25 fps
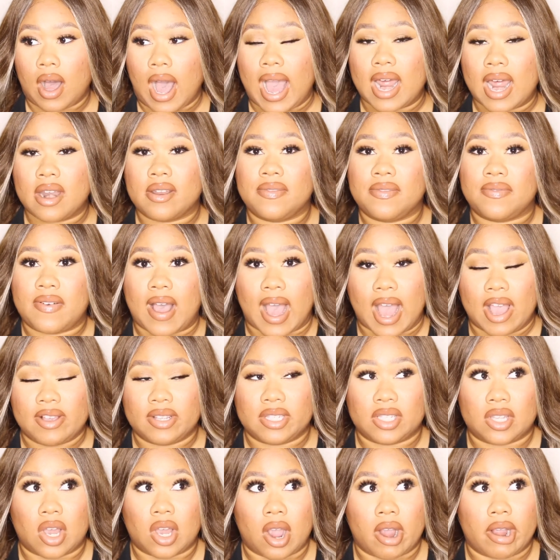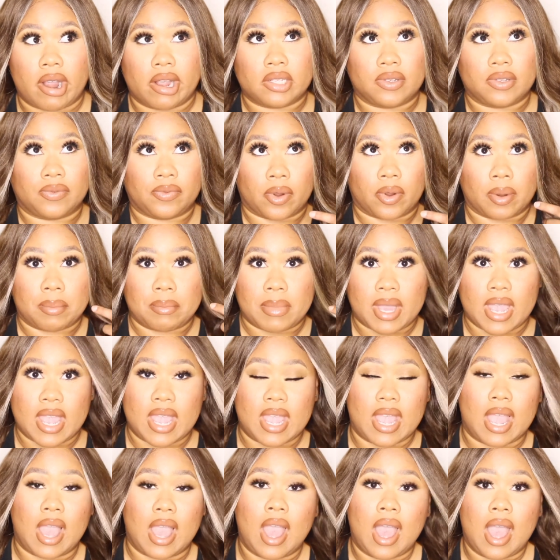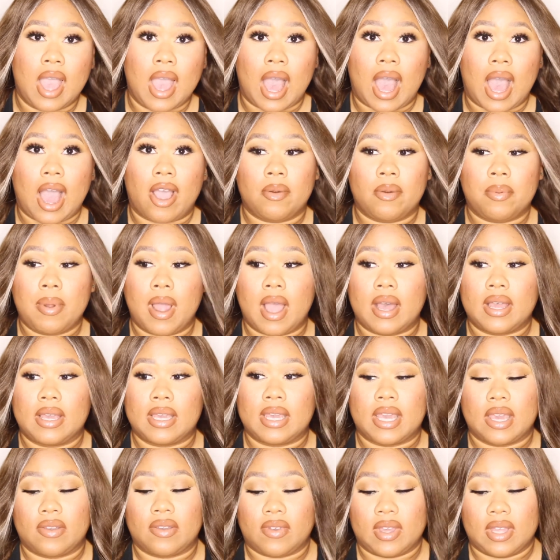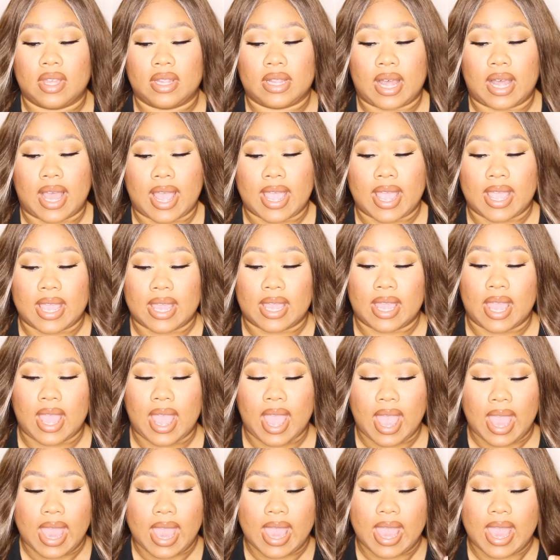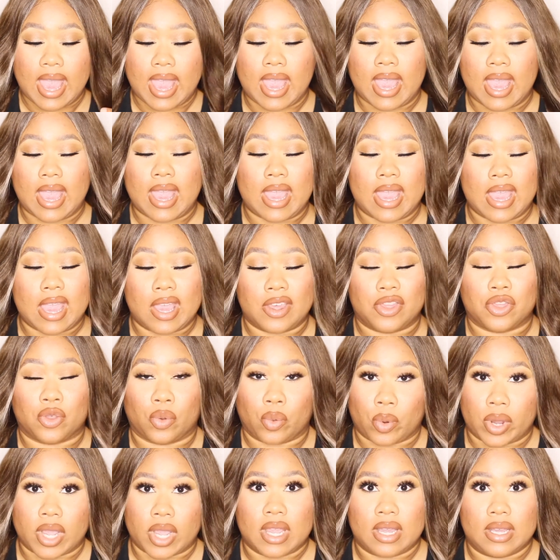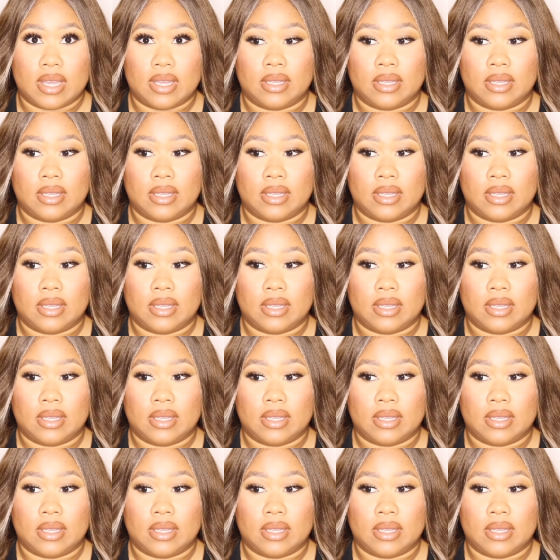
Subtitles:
out of 5 stars for me, I would probably give it a 3.